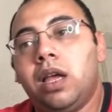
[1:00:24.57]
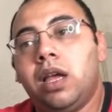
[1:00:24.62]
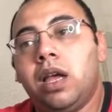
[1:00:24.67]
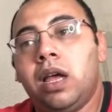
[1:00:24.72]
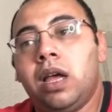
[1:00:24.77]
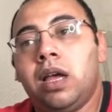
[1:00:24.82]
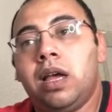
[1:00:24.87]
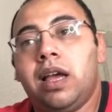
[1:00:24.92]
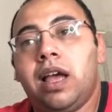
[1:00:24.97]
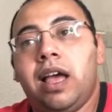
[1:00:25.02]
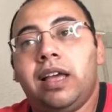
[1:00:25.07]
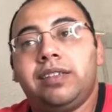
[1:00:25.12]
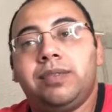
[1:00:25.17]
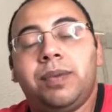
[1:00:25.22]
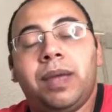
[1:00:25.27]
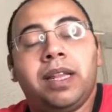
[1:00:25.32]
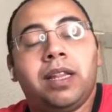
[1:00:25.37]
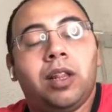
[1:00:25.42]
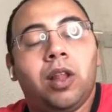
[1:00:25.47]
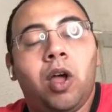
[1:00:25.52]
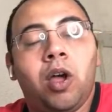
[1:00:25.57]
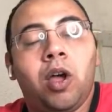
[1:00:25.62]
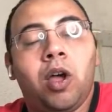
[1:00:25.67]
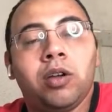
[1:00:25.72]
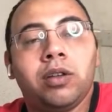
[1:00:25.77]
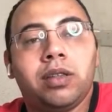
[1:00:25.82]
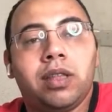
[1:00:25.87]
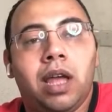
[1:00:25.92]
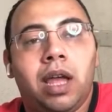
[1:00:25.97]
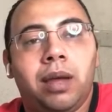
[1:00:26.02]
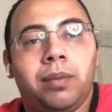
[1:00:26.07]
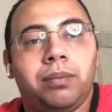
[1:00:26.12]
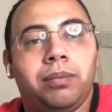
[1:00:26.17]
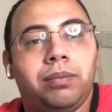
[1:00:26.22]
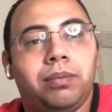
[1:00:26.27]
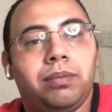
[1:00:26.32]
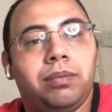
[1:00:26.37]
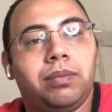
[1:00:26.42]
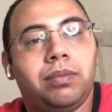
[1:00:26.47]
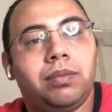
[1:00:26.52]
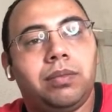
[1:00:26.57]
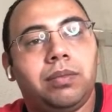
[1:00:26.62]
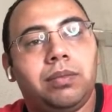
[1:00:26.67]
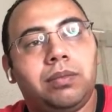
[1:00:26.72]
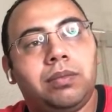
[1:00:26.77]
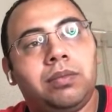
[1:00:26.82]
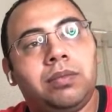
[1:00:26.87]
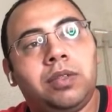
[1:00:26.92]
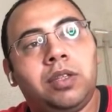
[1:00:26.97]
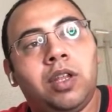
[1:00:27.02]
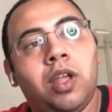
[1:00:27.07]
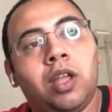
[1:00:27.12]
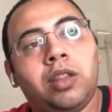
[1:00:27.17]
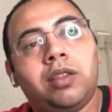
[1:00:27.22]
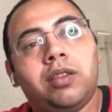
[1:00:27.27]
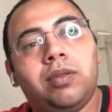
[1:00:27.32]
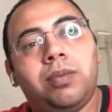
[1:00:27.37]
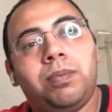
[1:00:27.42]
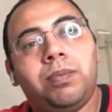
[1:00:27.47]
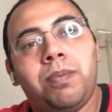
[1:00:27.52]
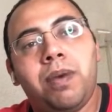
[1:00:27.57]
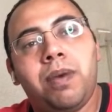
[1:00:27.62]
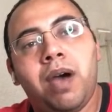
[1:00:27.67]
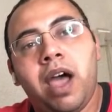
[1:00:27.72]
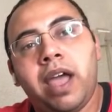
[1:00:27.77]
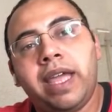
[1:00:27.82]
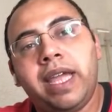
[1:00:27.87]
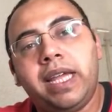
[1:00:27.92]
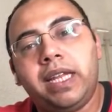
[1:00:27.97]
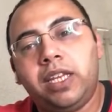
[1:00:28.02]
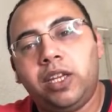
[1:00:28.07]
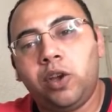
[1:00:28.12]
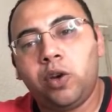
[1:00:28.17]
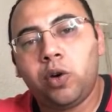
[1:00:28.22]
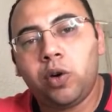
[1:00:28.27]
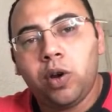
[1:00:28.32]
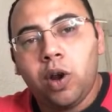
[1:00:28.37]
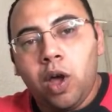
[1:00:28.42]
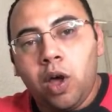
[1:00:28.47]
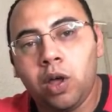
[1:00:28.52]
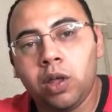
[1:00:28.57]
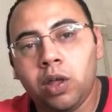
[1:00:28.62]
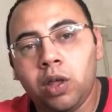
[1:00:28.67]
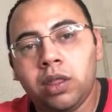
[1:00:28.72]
I spent a long time not buying new clothes